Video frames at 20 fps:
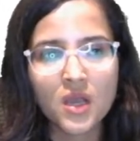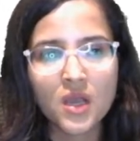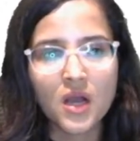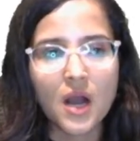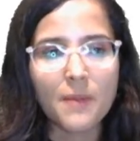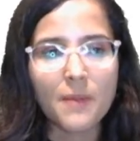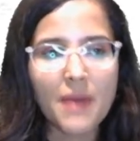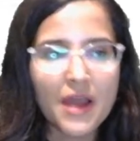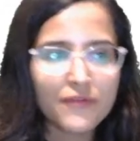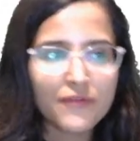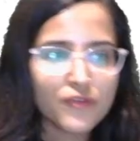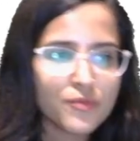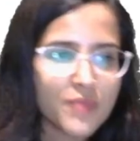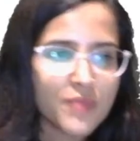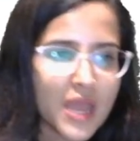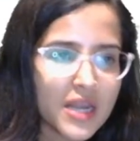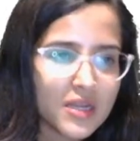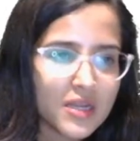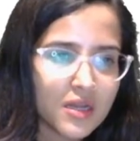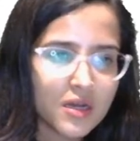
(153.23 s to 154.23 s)
Apart from
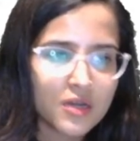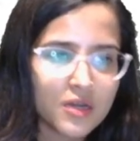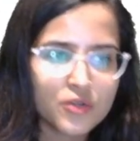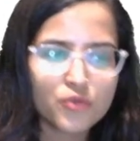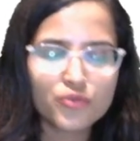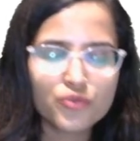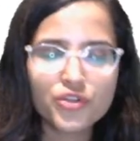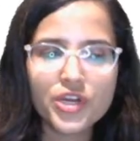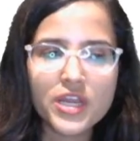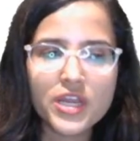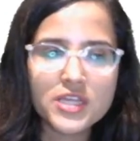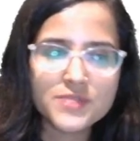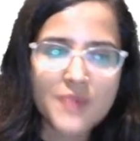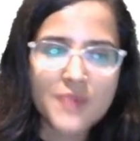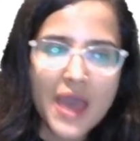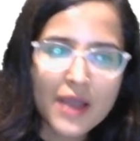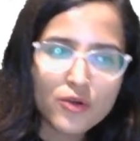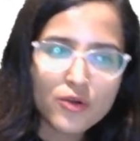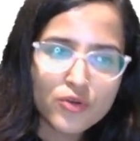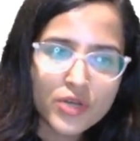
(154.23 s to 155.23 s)
that, 2-3 days
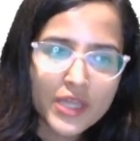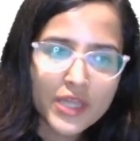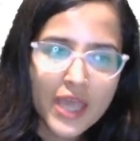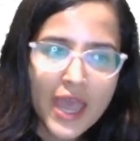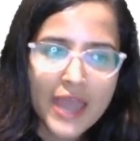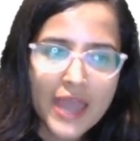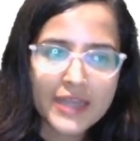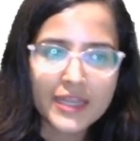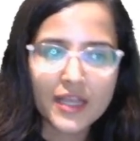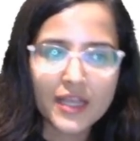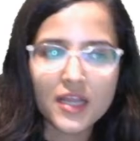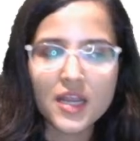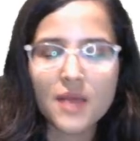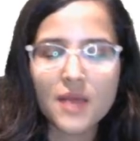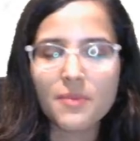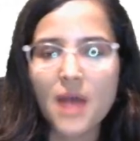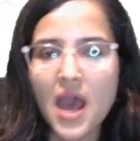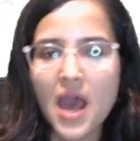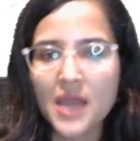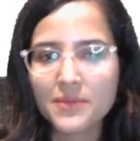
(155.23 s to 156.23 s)
back only I had taken
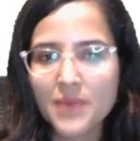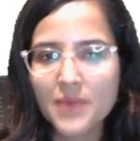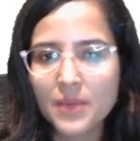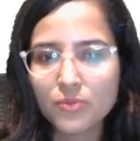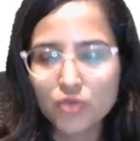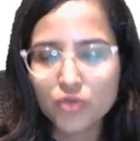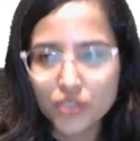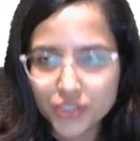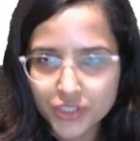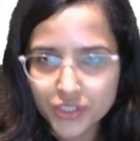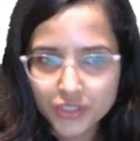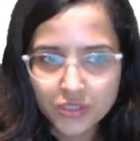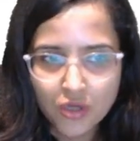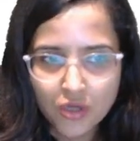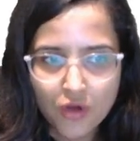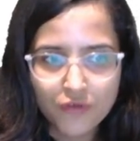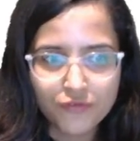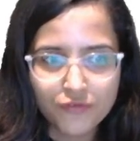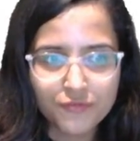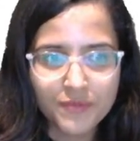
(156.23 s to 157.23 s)
up RBI Bulletin
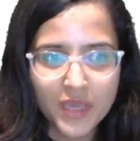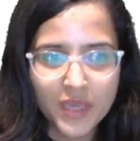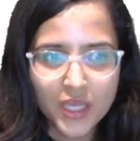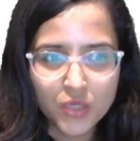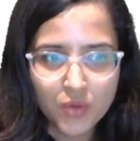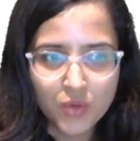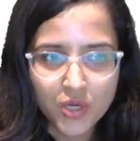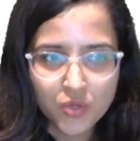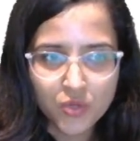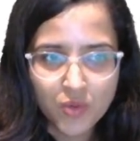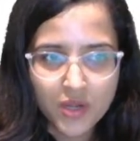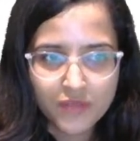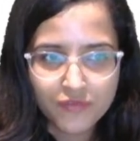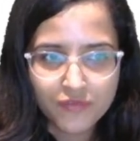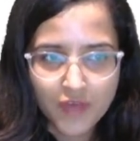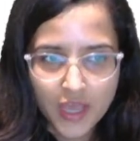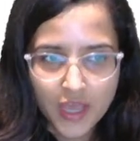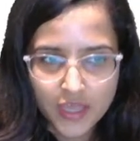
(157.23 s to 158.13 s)
of May 2025,